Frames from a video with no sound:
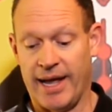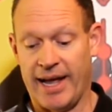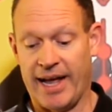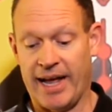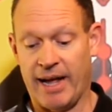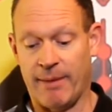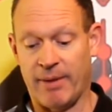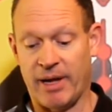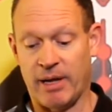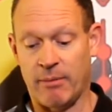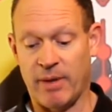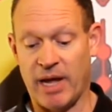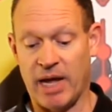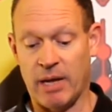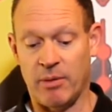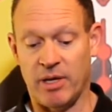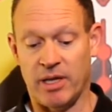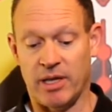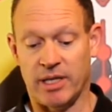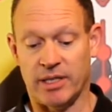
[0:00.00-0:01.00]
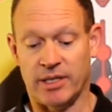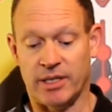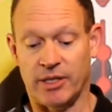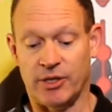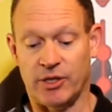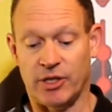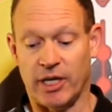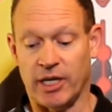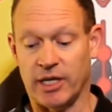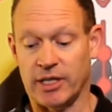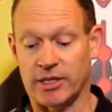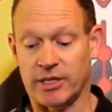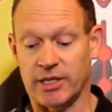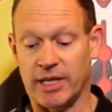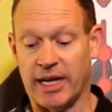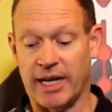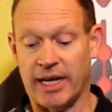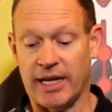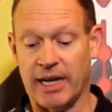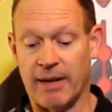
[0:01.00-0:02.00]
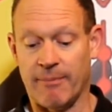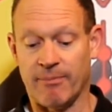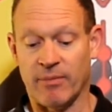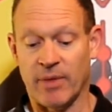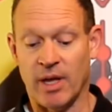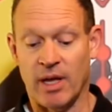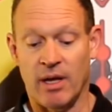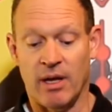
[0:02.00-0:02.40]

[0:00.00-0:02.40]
and maybe this is just a